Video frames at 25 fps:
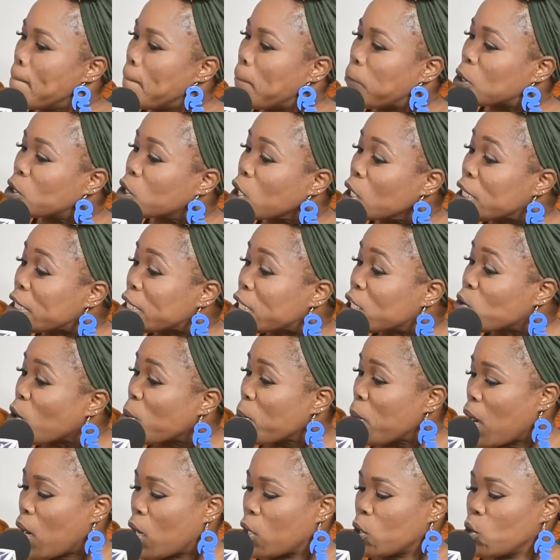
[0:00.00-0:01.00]
So this is what
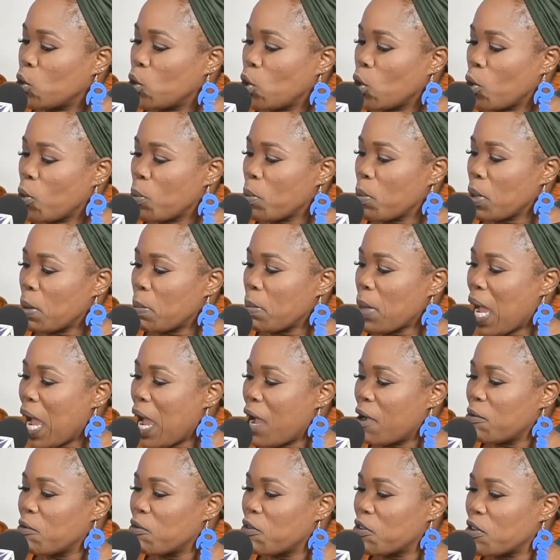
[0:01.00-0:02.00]
me I gonna do now.
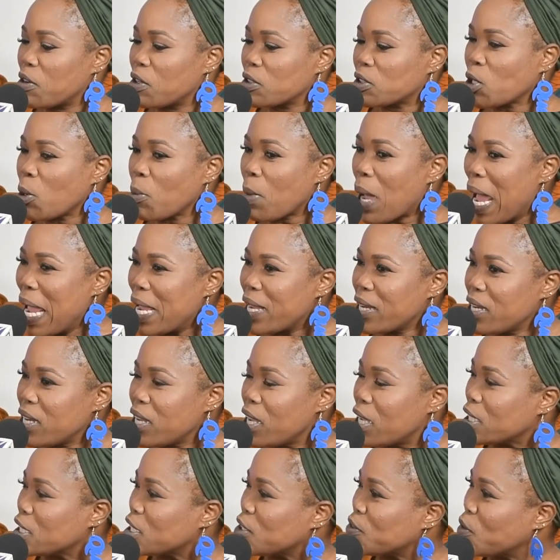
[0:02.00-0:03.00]
I have some
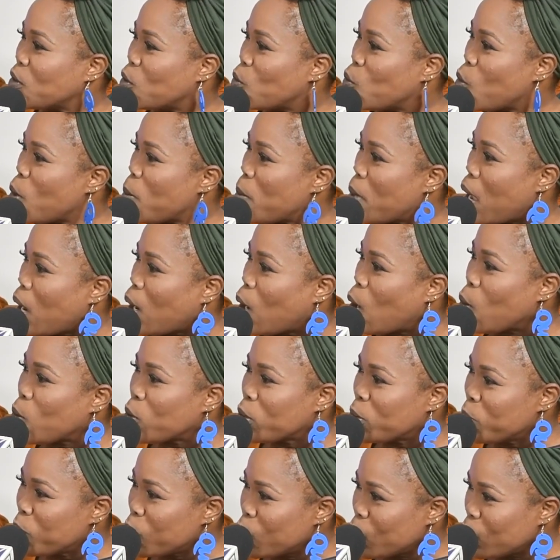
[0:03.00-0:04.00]
ideas for where me I go
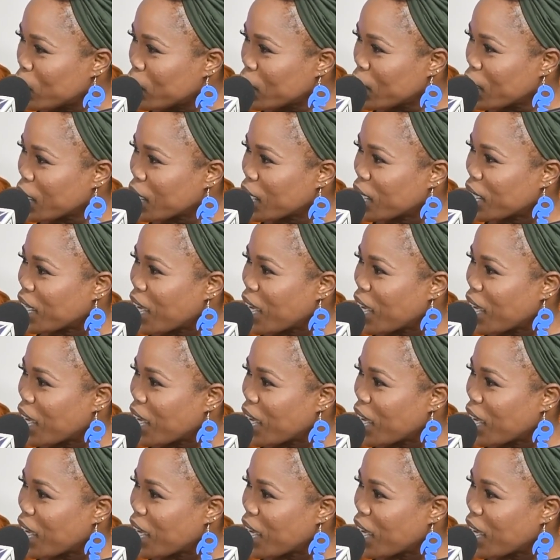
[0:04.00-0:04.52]
with music